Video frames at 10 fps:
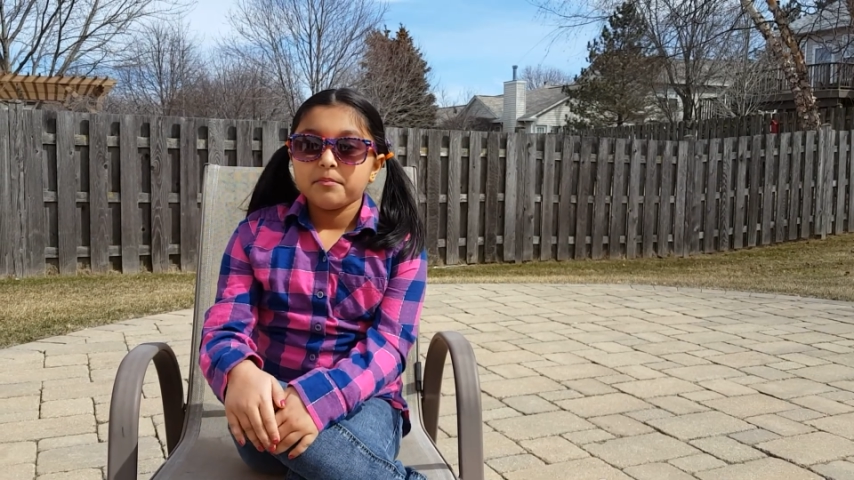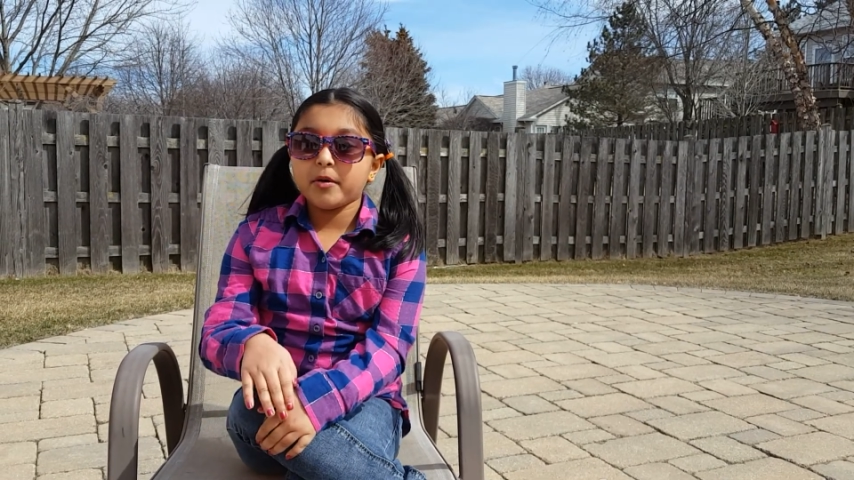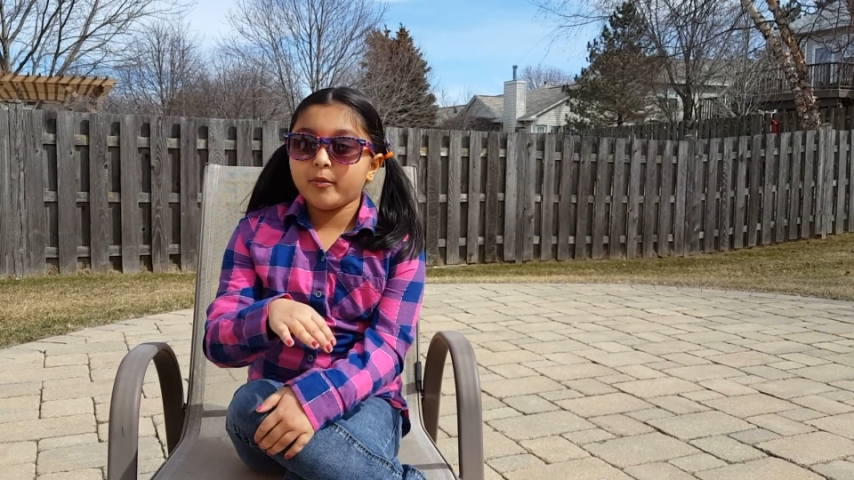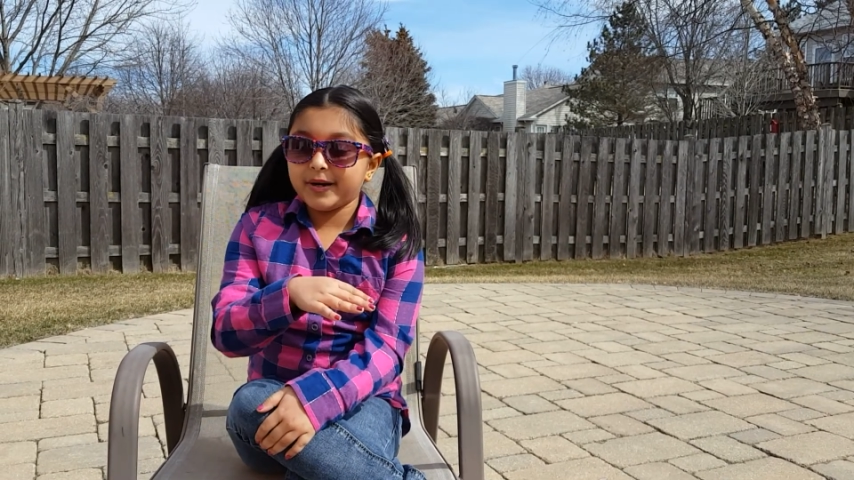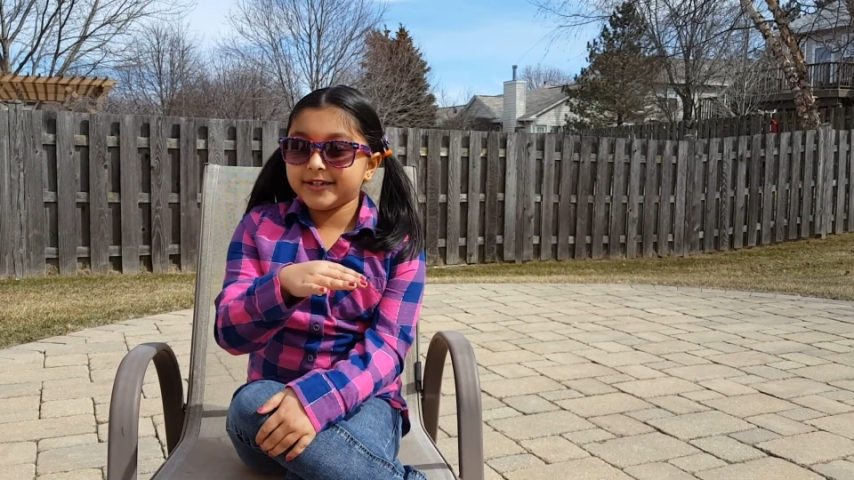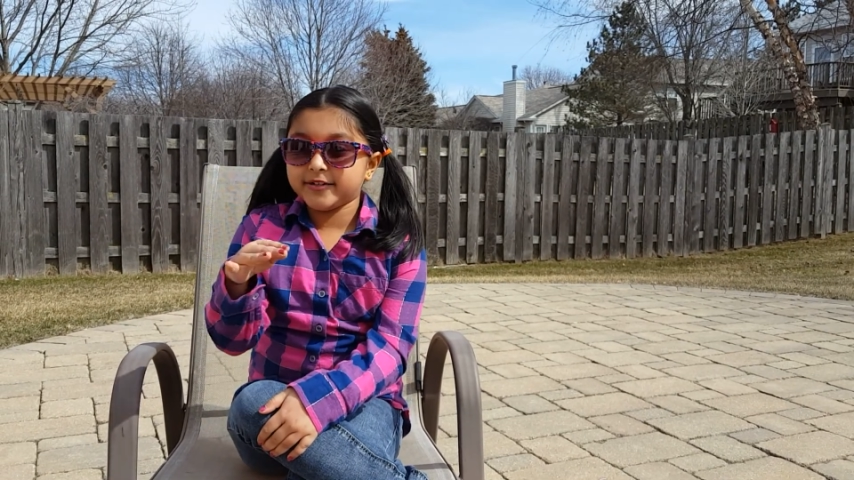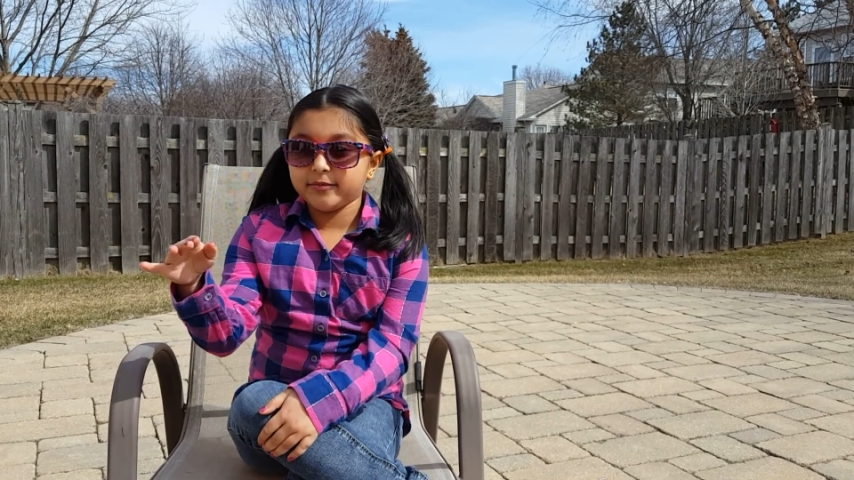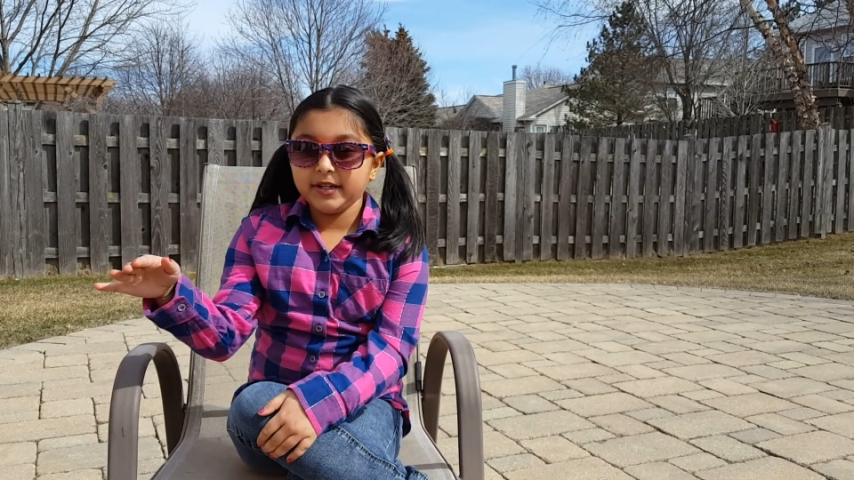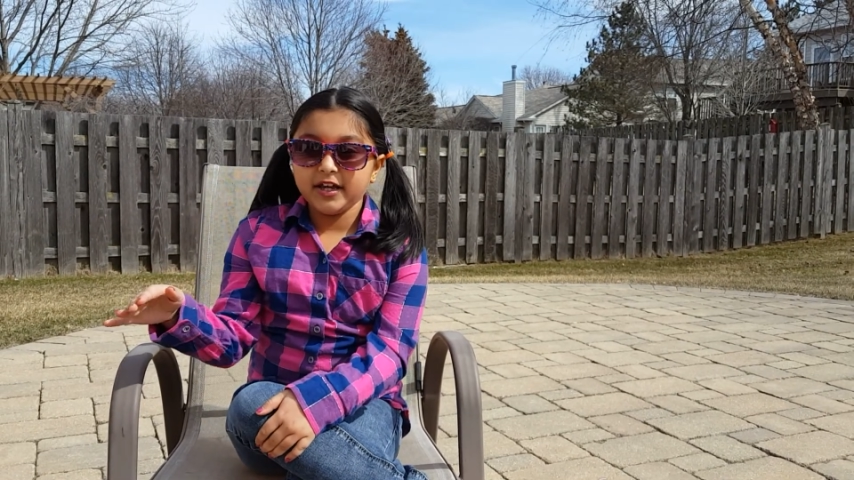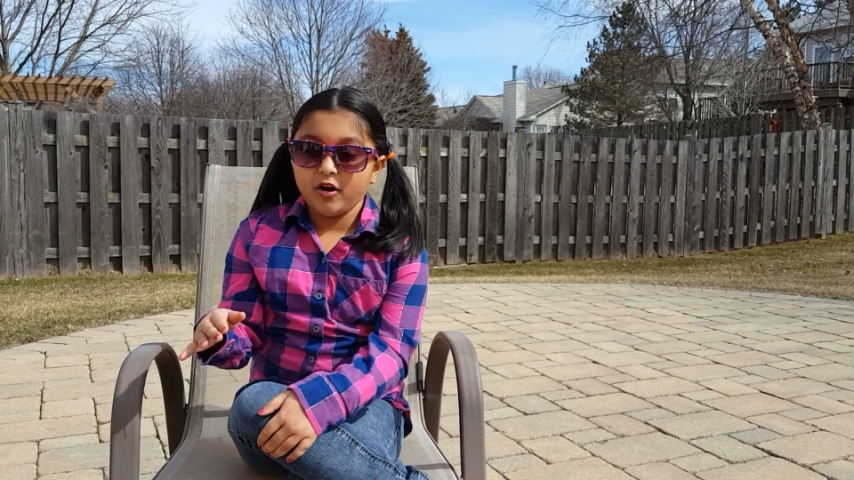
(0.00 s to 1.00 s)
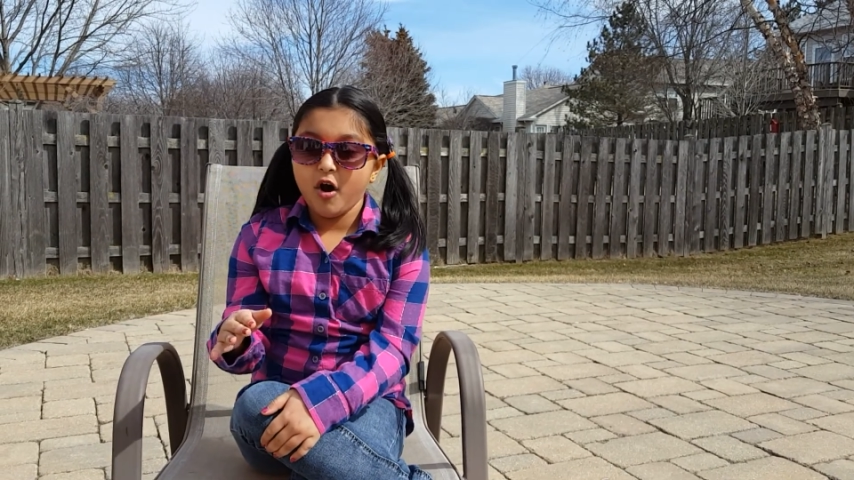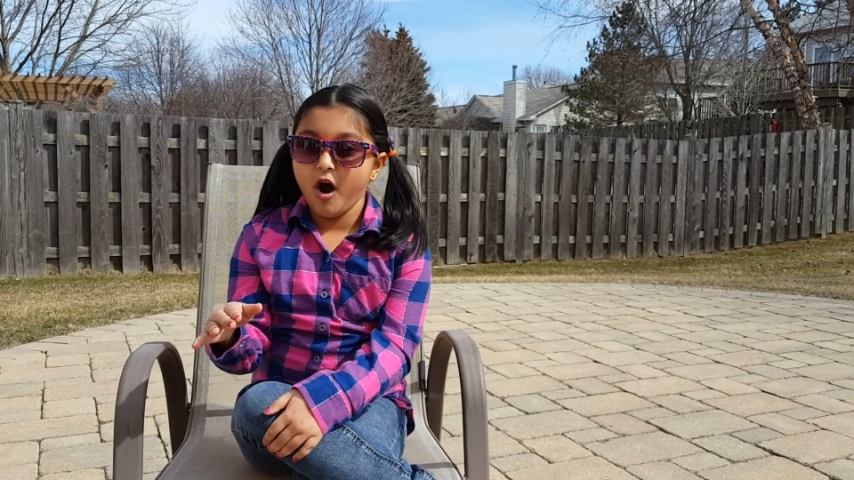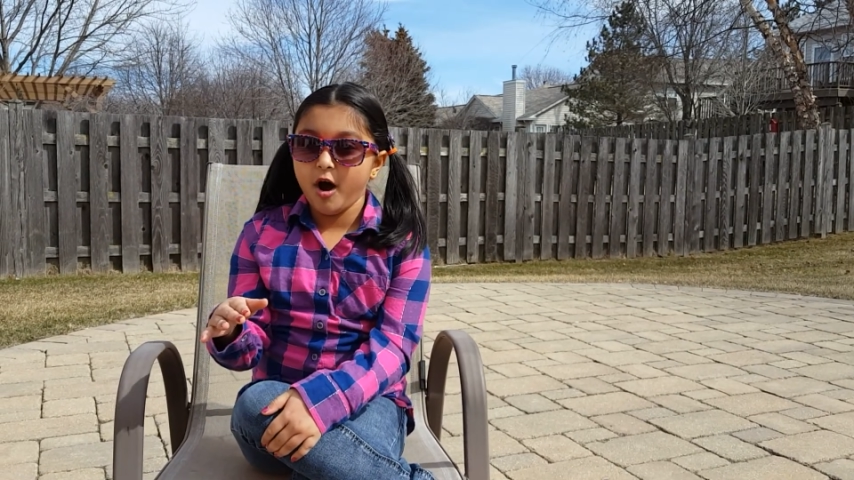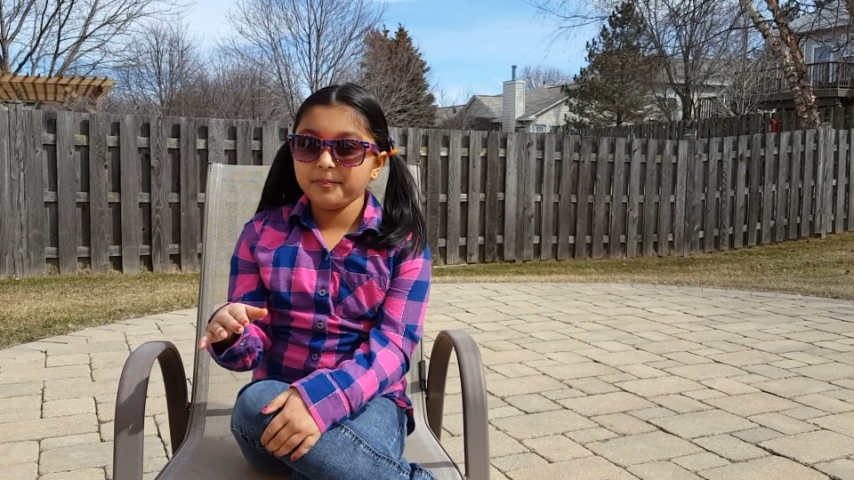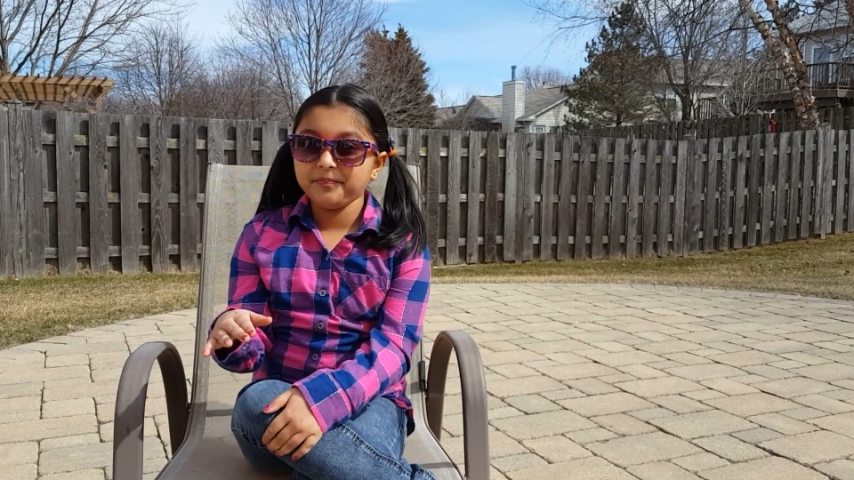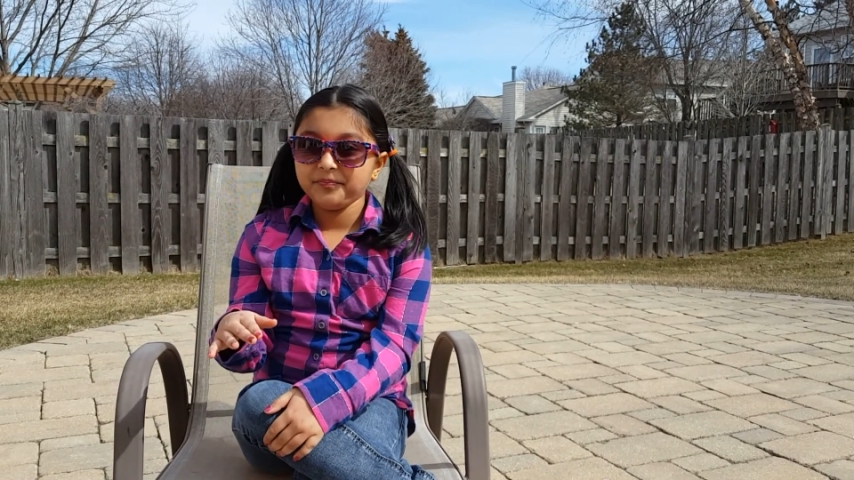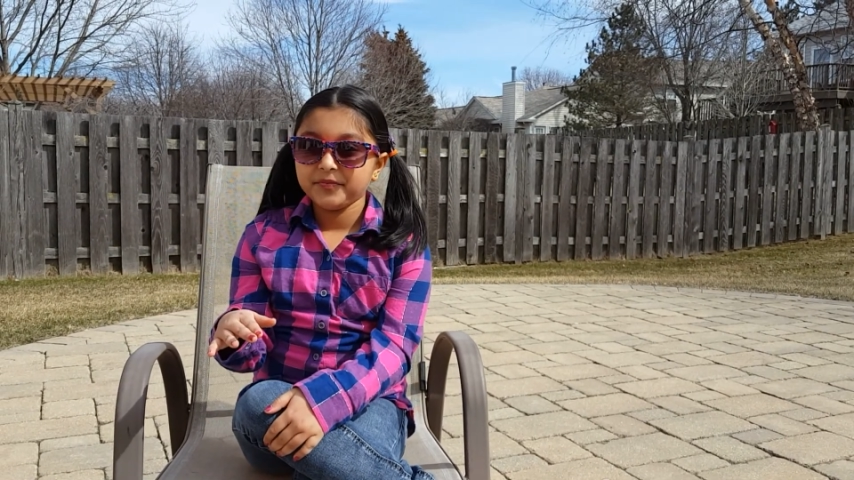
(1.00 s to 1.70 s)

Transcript: But when it's really calm,